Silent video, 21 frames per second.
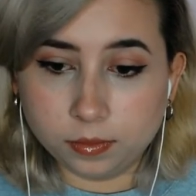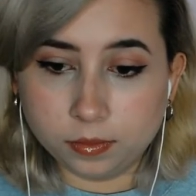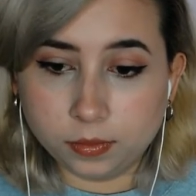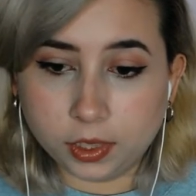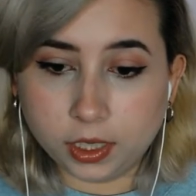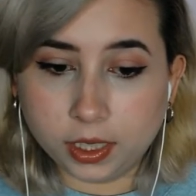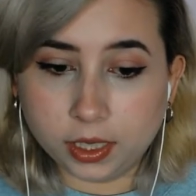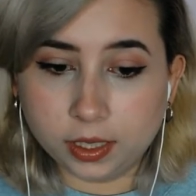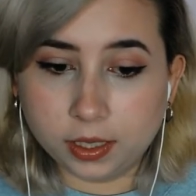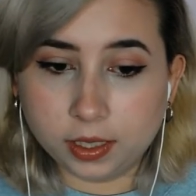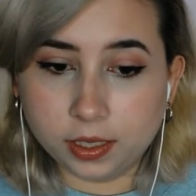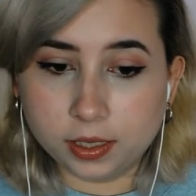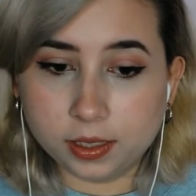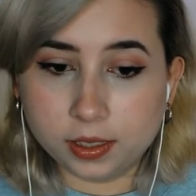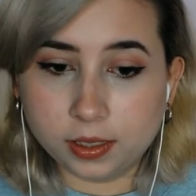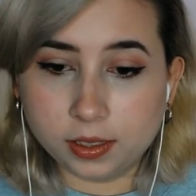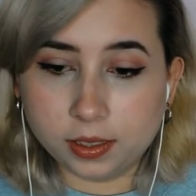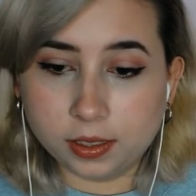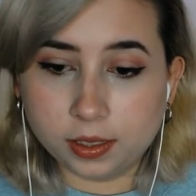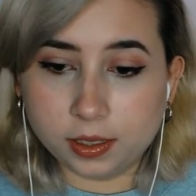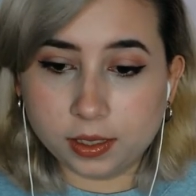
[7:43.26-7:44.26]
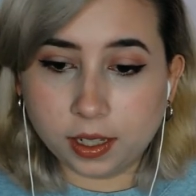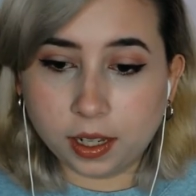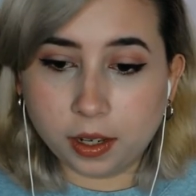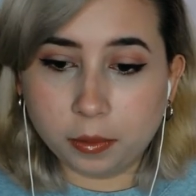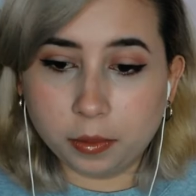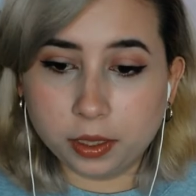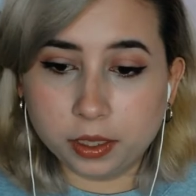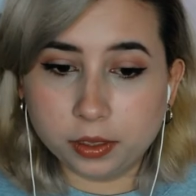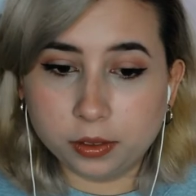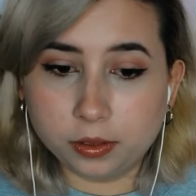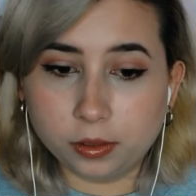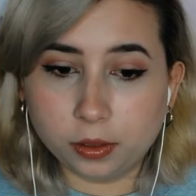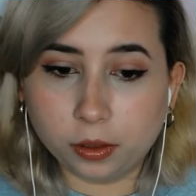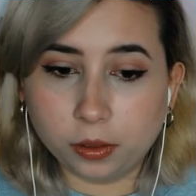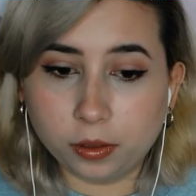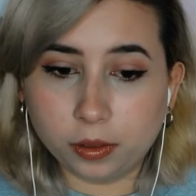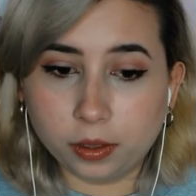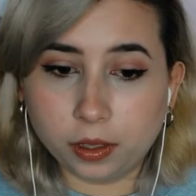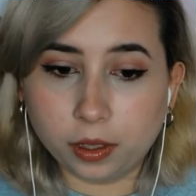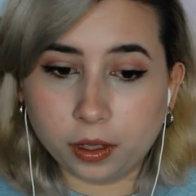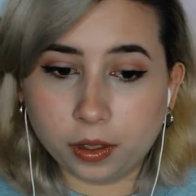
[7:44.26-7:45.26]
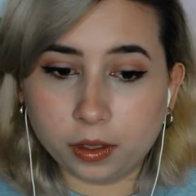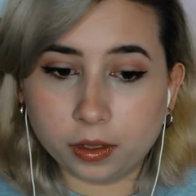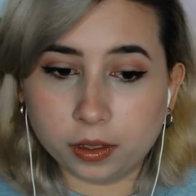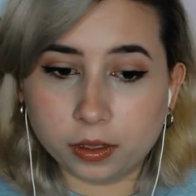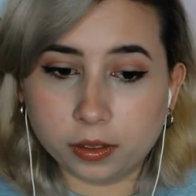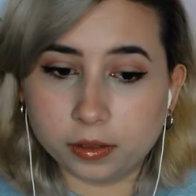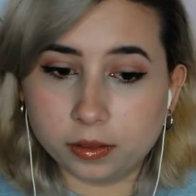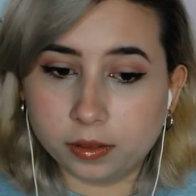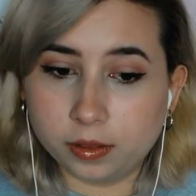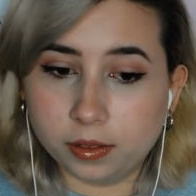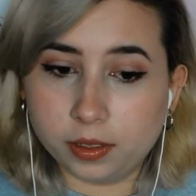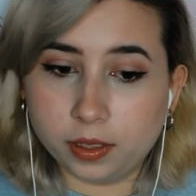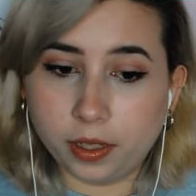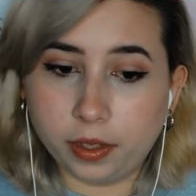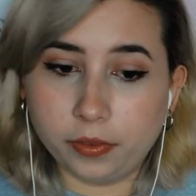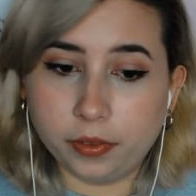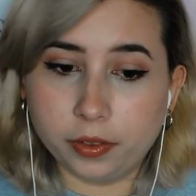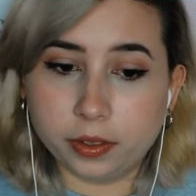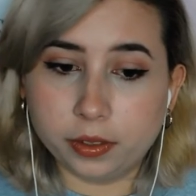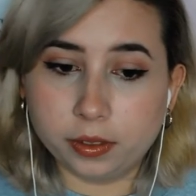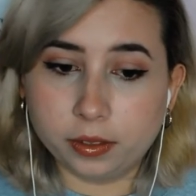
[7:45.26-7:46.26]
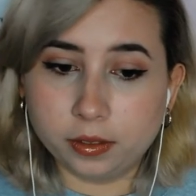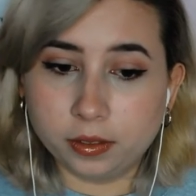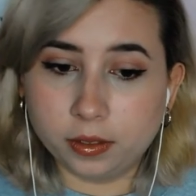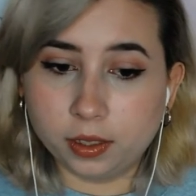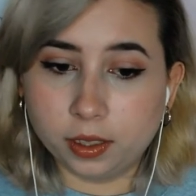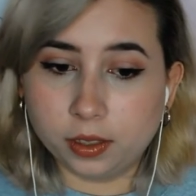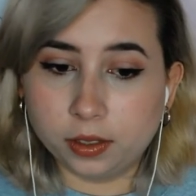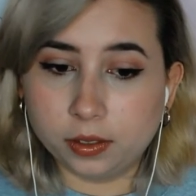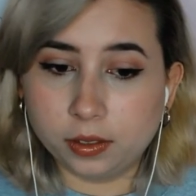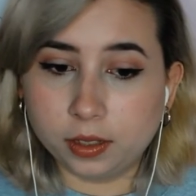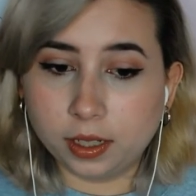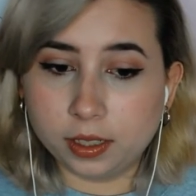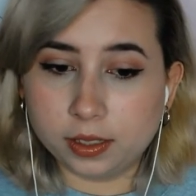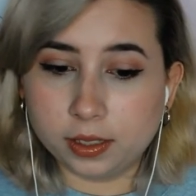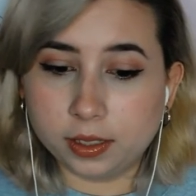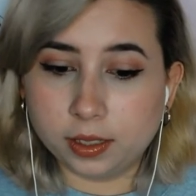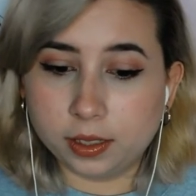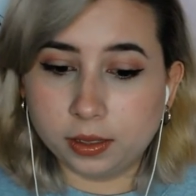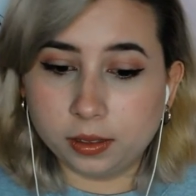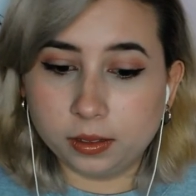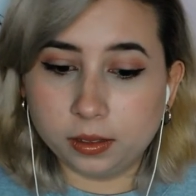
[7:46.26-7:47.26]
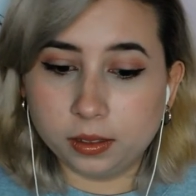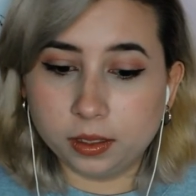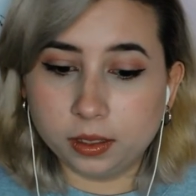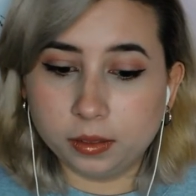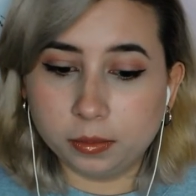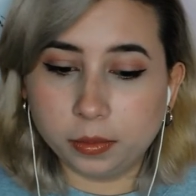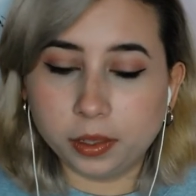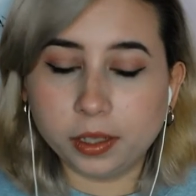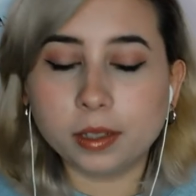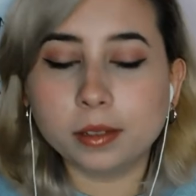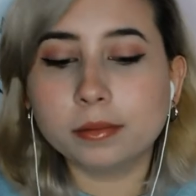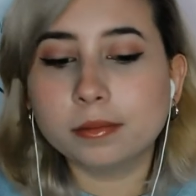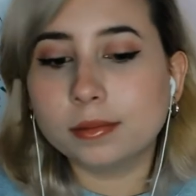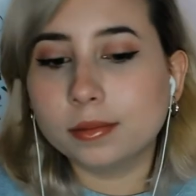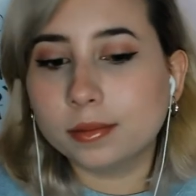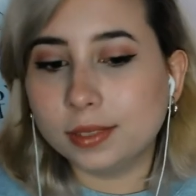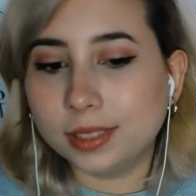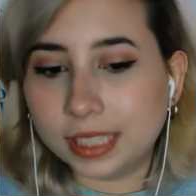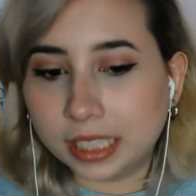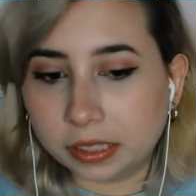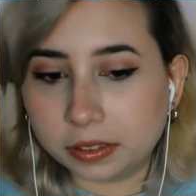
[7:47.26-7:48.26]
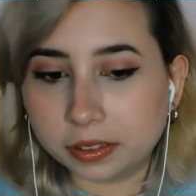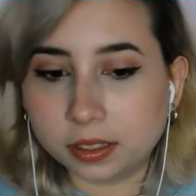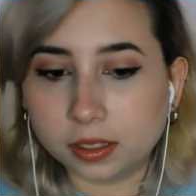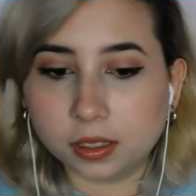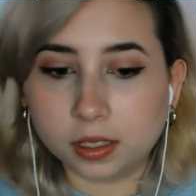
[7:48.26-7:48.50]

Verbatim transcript: Yeah, that's isn't that what you told the other savior that you guys killed? Well, Daryl